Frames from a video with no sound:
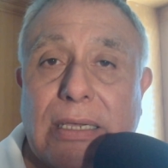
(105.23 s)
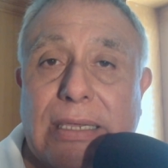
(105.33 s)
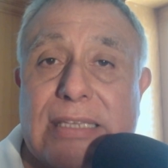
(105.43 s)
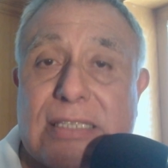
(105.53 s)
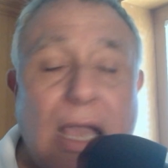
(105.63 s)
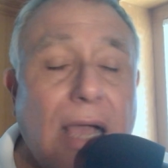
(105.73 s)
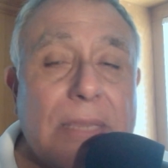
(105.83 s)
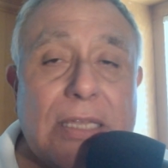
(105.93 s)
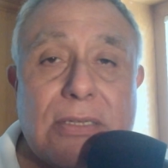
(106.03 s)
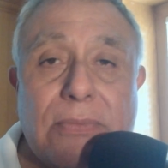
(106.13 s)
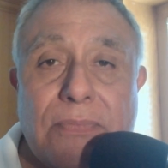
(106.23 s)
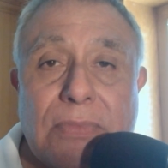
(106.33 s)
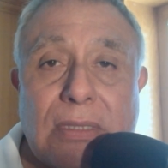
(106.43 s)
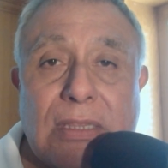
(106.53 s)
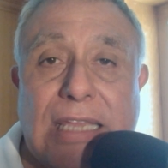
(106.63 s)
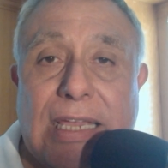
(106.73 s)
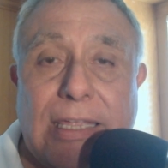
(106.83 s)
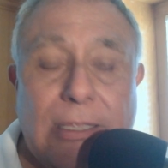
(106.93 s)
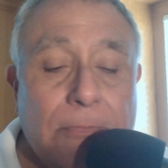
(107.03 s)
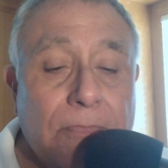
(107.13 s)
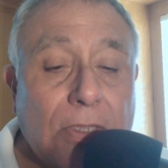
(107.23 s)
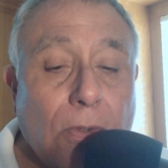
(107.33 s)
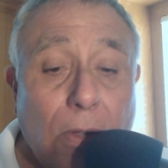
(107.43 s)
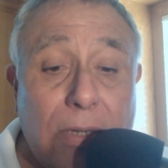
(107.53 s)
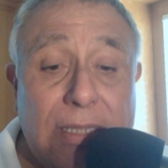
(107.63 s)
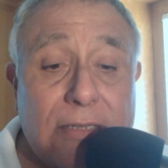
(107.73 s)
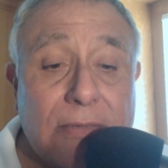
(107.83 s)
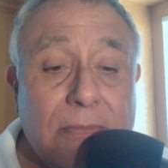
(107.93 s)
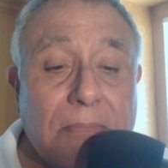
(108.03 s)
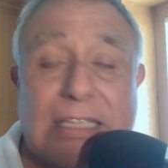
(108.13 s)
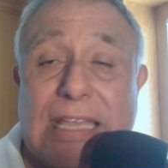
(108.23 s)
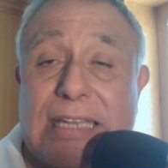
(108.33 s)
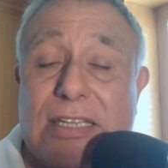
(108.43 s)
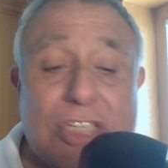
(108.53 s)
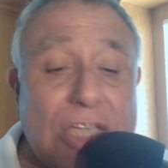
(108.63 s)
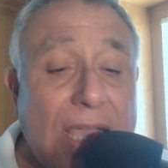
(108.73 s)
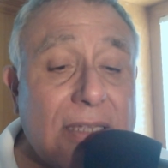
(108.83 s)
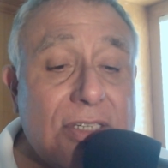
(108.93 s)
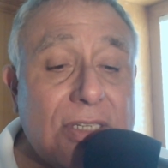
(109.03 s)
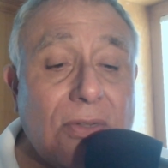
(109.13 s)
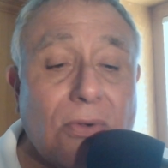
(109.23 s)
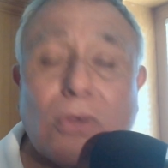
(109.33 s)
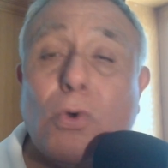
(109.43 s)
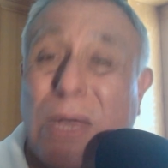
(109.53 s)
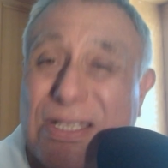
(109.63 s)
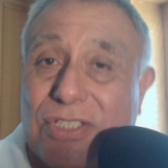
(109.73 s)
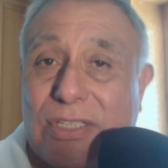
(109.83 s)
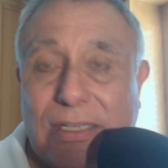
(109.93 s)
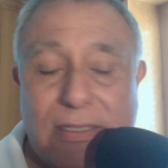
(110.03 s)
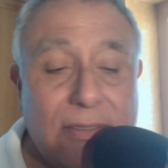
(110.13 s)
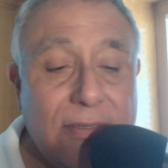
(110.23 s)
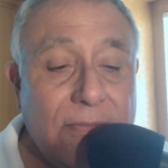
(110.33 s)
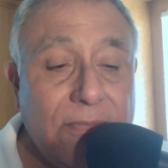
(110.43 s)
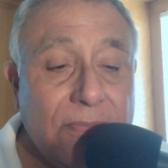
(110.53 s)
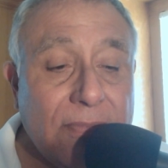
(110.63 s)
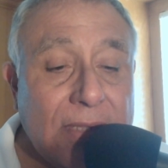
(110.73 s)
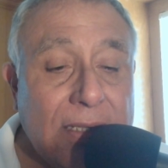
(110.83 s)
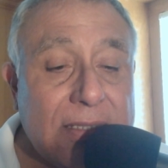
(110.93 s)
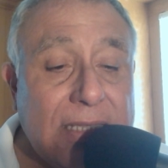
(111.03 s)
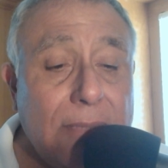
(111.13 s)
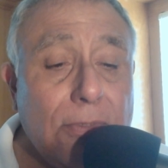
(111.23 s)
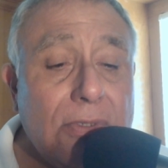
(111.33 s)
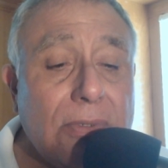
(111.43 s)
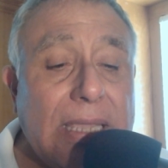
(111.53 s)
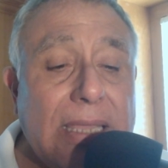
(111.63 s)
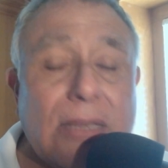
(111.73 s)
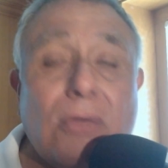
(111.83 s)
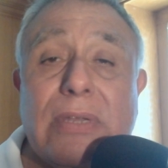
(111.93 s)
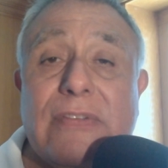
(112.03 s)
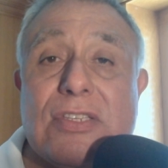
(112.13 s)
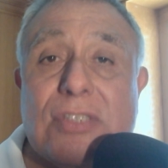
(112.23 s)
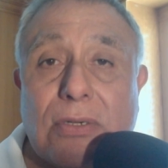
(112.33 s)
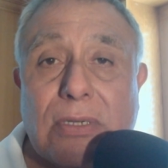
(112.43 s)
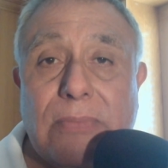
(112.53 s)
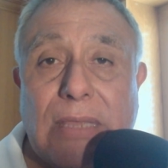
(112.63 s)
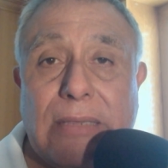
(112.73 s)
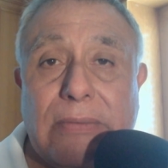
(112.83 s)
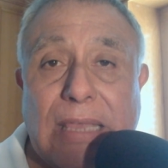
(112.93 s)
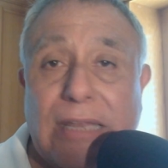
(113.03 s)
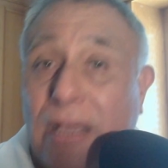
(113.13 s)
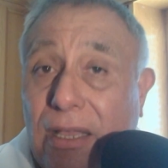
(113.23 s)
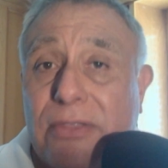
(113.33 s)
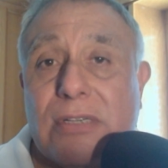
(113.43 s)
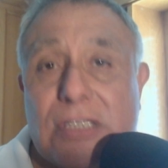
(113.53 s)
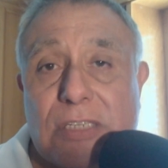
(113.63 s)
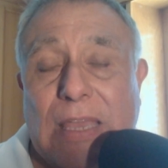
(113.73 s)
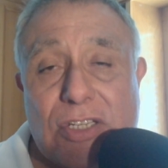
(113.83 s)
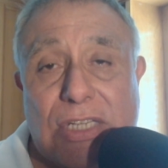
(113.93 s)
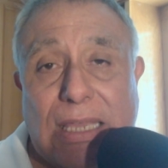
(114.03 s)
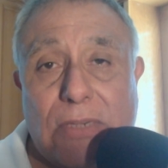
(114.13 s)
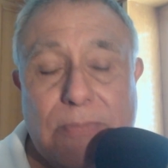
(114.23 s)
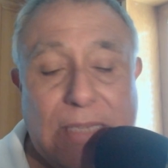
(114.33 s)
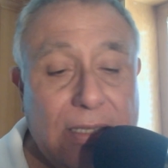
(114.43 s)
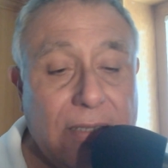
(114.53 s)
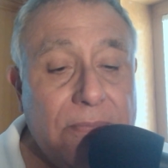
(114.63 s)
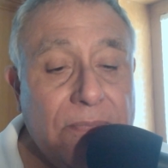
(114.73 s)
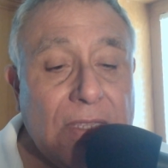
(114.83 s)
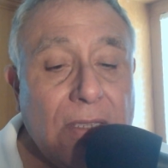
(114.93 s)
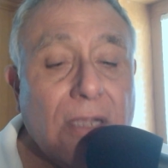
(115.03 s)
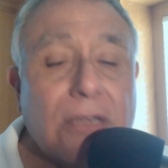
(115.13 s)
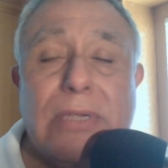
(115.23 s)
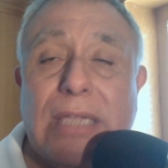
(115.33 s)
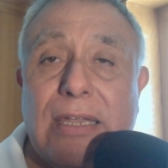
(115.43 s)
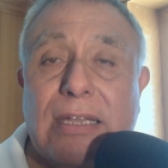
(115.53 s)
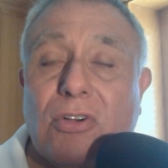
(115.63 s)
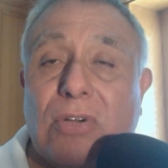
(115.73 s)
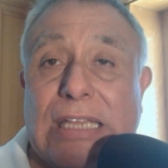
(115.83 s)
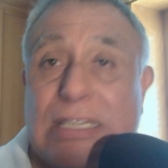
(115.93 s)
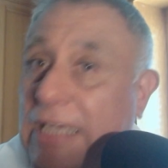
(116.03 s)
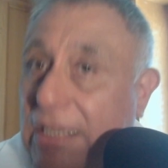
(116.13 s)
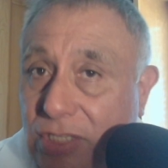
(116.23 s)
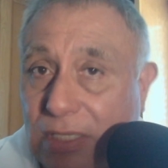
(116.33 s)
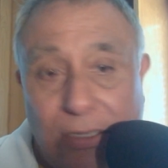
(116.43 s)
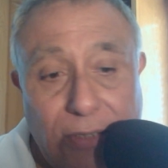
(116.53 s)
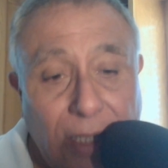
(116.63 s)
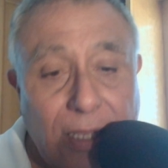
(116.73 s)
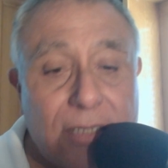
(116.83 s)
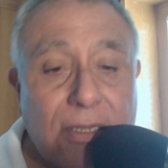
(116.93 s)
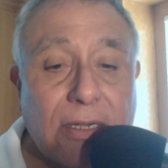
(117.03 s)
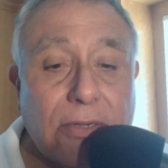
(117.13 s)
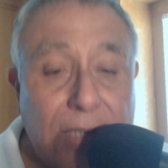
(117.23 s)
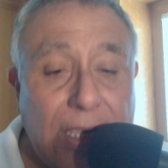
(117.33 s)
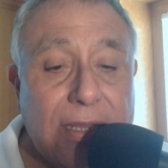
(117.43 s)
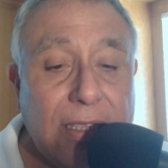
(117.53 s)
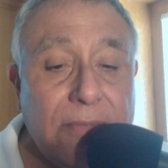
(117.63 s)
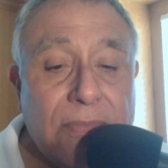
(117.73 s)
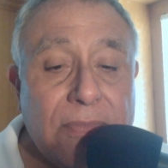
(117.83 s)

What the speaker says: his comment. They quoted it, but they didn't challenge it or question it. Telemundo and Univision and other Spanish language media are creating, intentionally or not, are creating